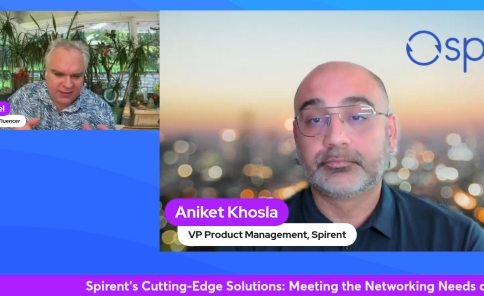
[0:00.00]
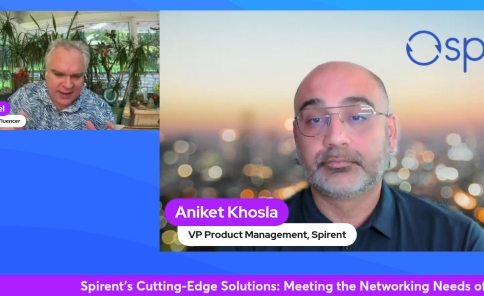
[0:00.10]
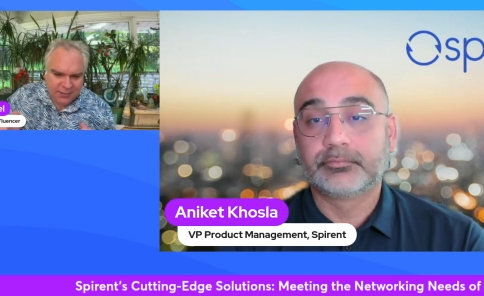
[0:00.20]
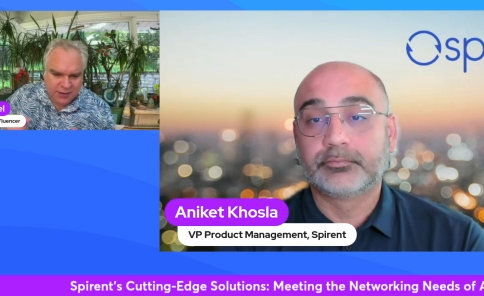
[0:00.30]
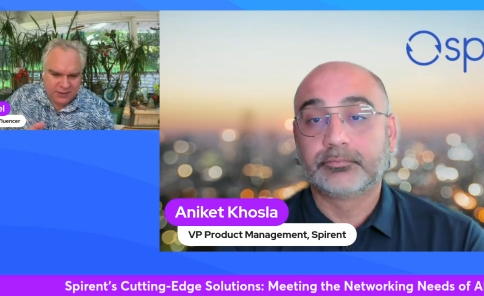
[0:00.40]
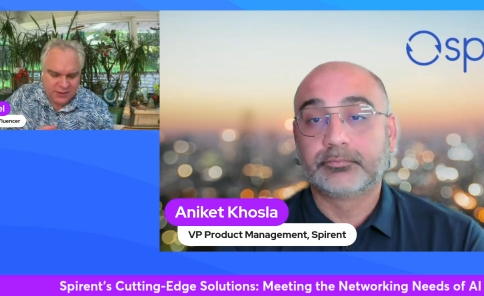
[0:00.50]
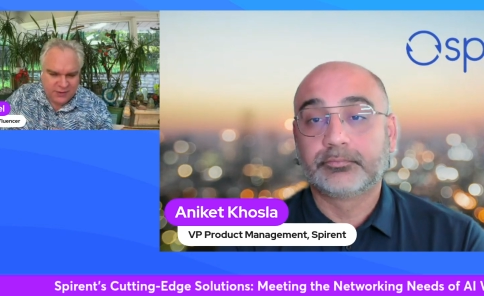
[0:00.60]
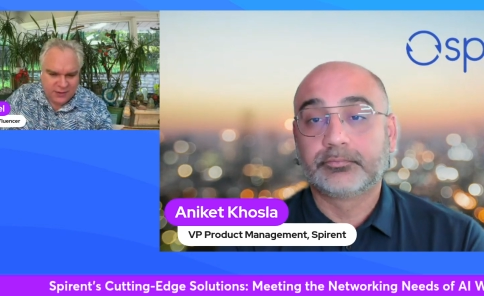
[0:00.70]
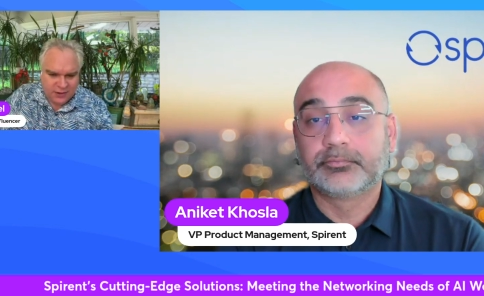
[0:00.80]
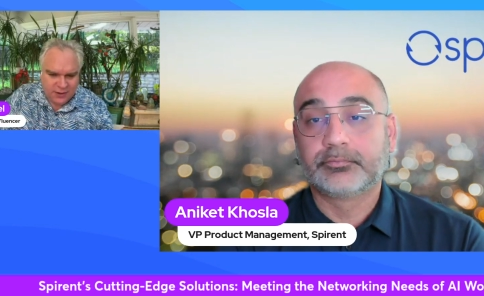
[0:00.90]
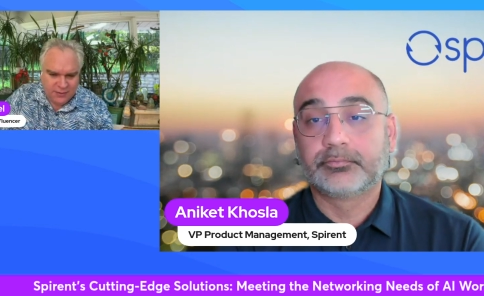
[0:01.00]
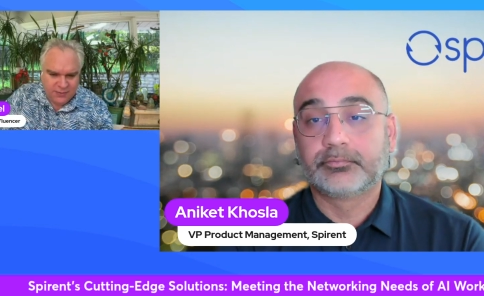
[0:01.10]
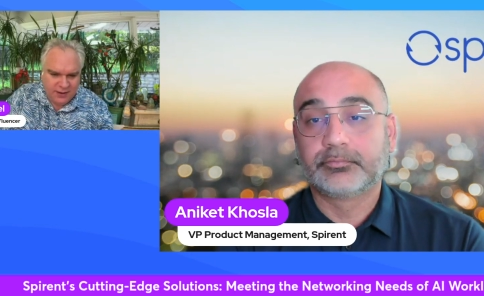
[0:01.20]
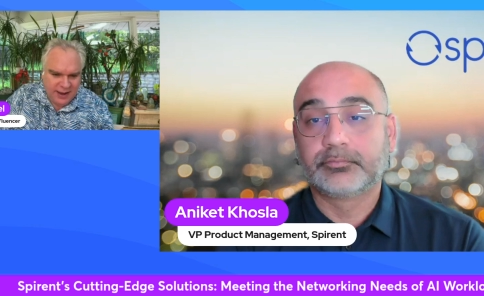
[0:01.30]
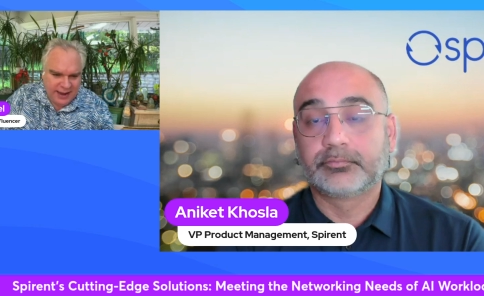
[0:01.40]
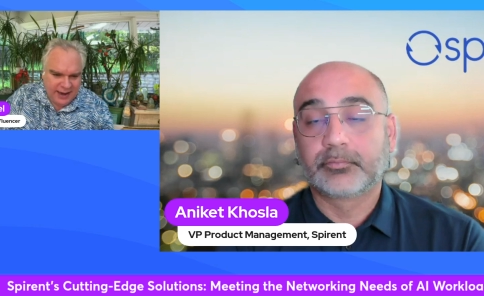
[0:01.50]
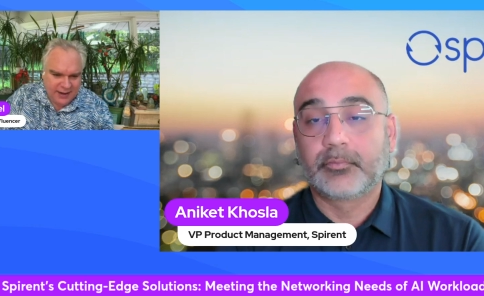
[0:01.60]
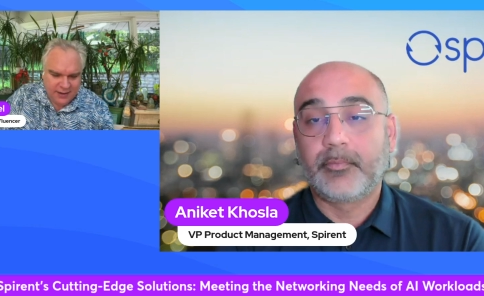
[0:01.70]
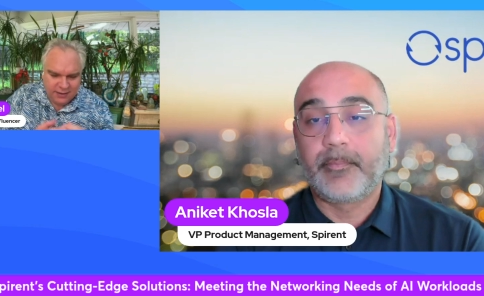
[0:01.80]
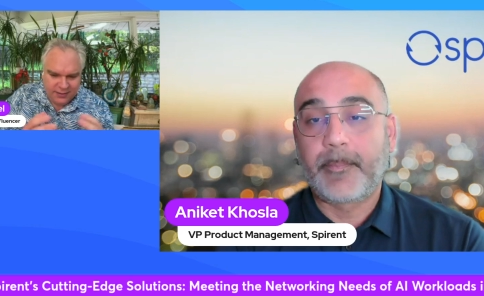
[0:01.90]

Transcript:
Speaker 1: segments you serve and